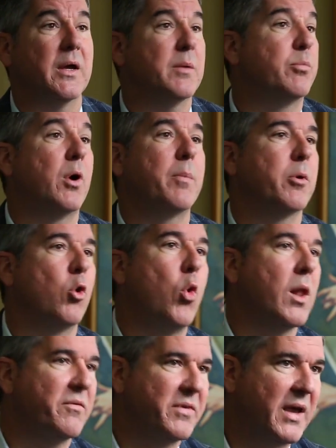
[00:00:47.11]
improper
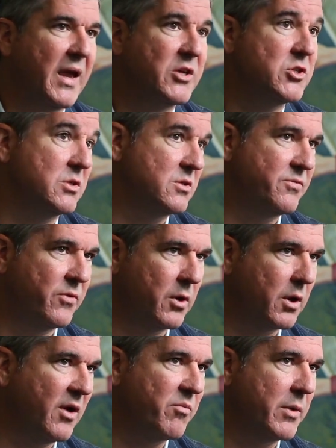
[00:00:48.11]
qualifications for
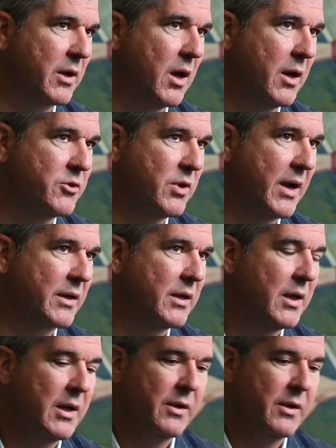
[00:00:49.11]
a government contract.